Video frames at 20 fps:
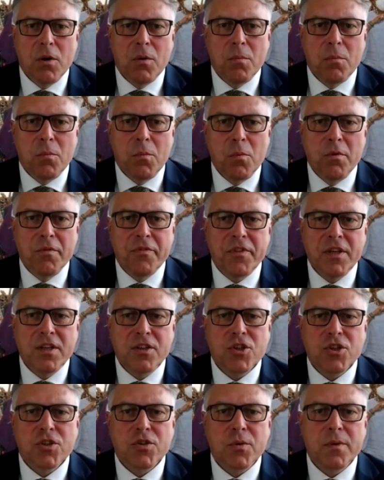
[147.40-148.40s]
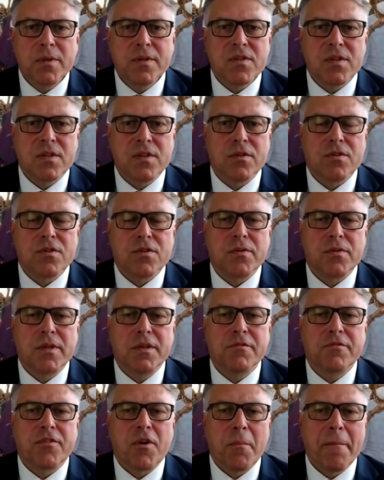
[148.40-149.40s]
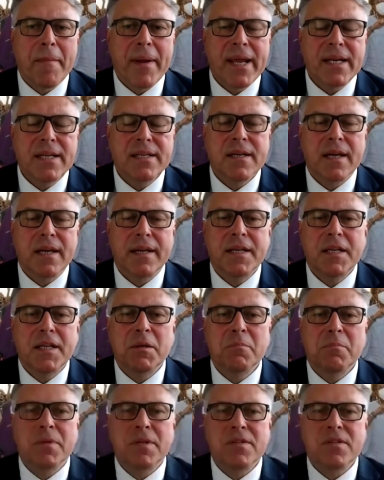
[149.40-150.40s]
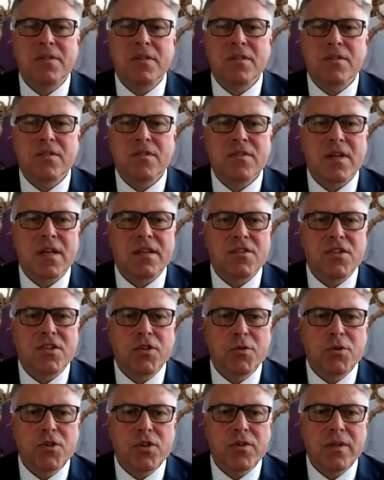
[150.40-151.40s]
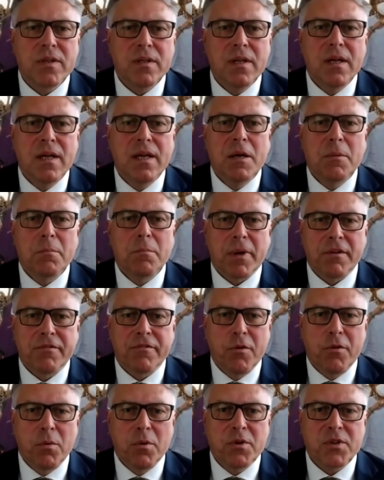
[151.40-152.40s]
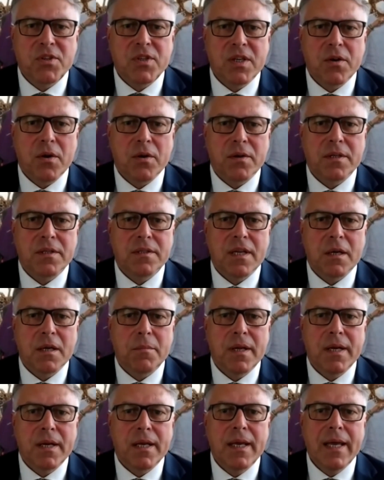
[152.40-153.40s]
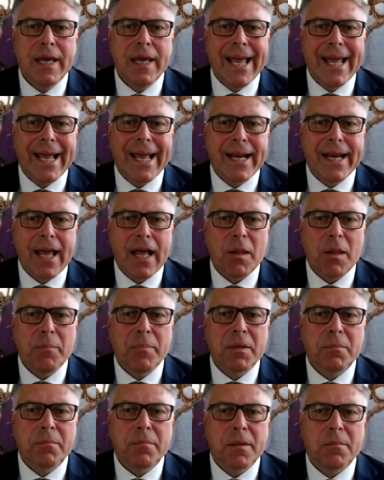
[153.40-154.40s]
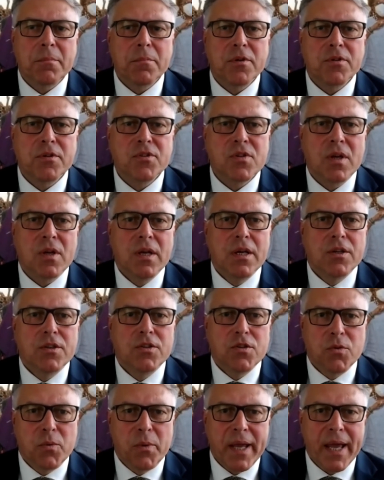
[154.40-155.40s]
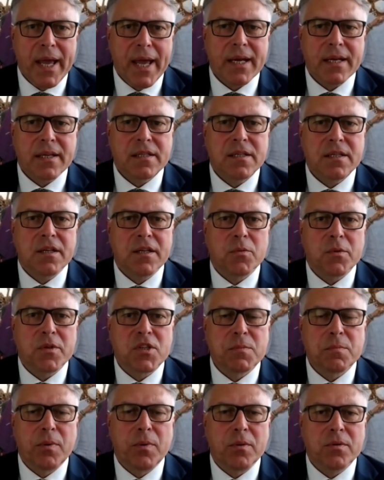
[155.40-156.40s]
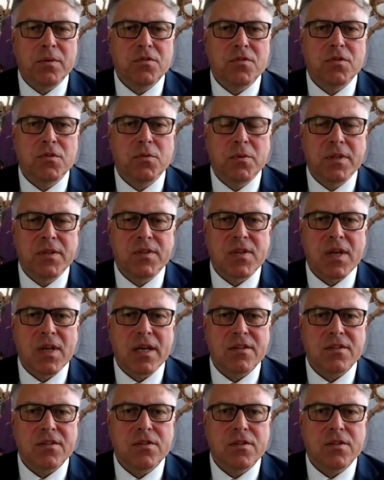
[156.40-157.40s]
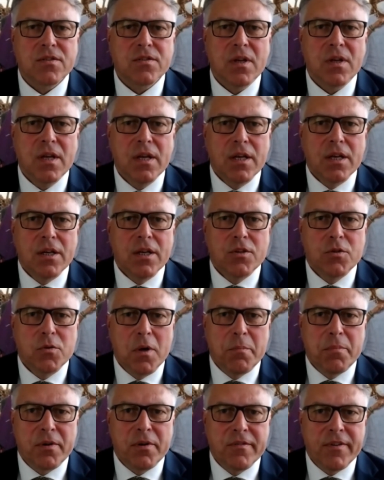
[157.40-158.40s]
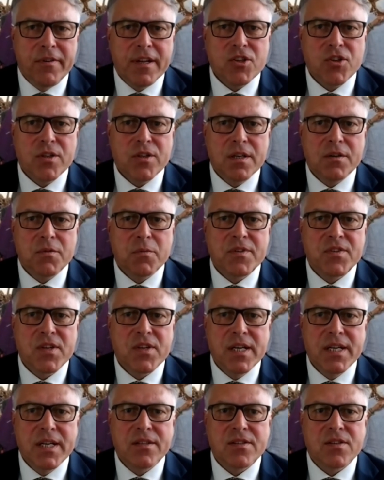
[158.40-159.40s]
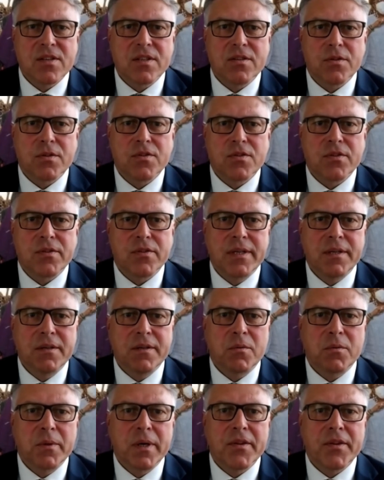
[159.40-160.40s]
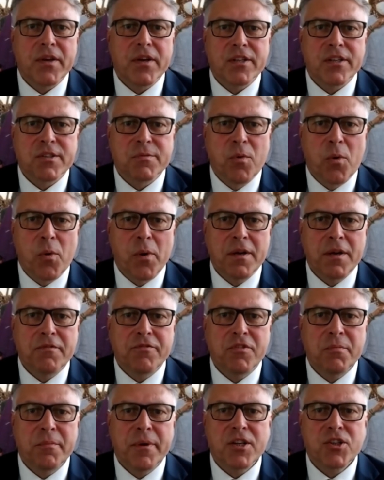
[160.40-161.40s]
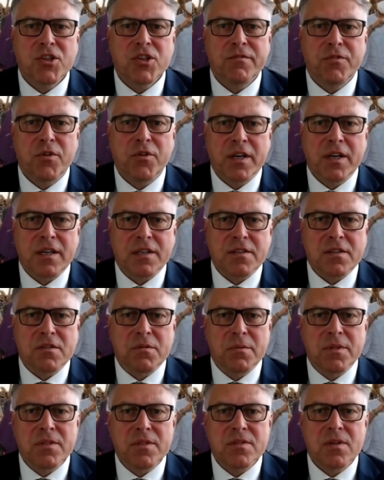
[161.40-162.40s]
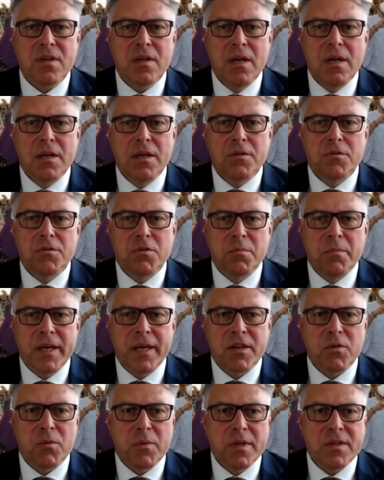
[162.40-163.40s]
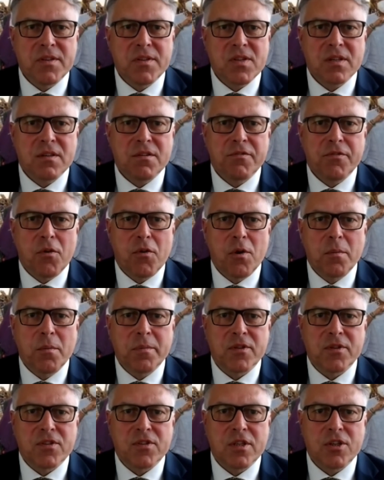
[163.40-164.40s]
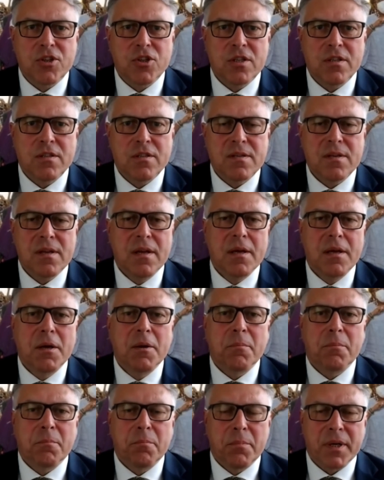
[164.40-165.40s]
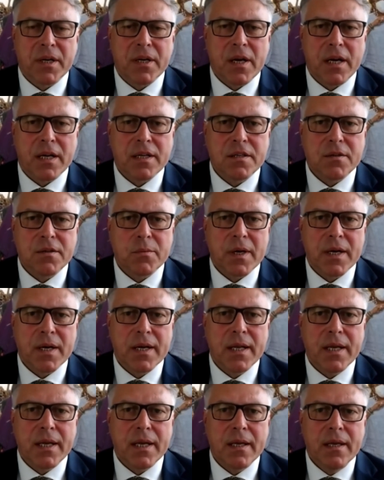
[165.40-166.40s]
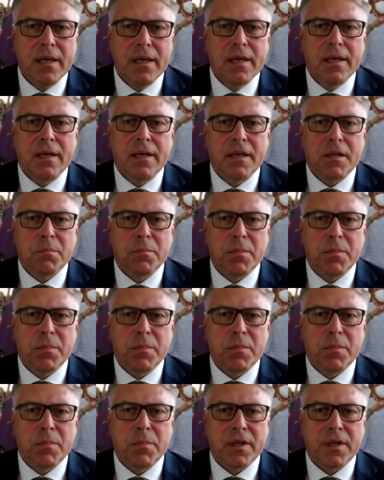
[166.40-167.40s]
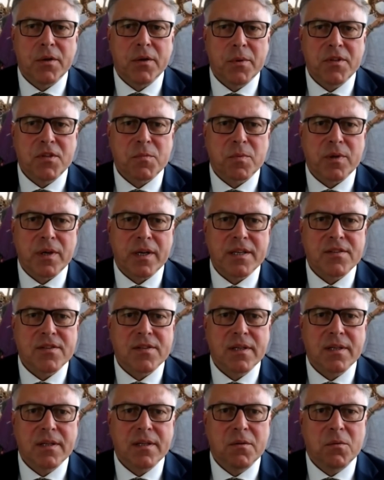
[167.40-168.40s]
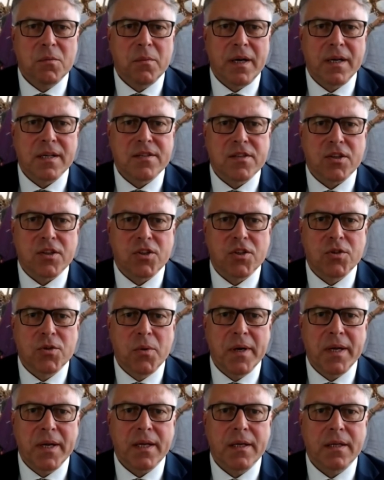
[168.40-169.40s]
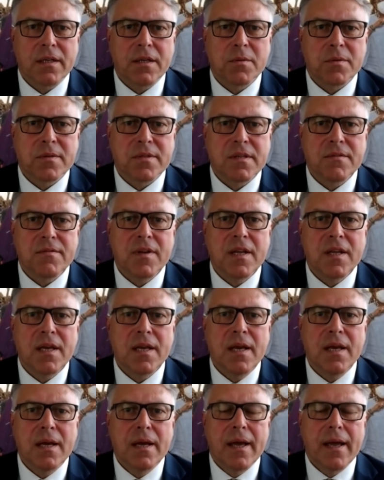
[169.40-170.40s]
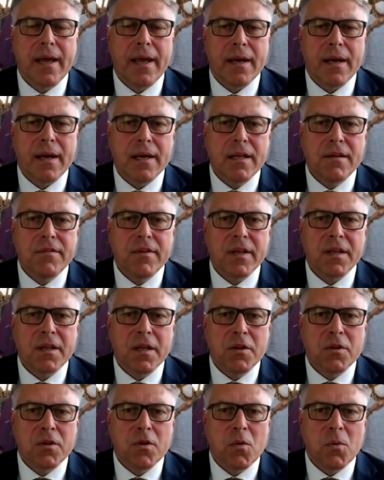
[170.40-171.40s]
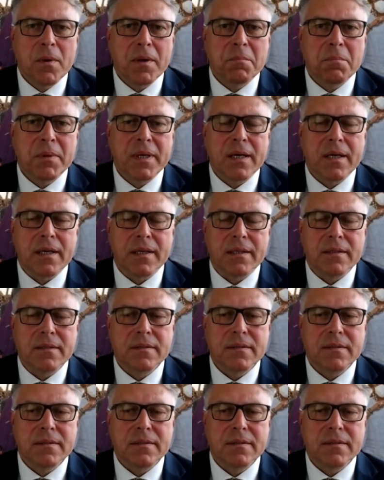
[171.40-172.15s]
move the insurance industry from maintaining businesses as usual by focusing on indemnity and helping members to react and respond to disasters, to a prevention and resilience industry where there is more information for customers to make risk-informed decisions, better underwriting, and better risk pricing while securing inclusivity and leaving no one behind.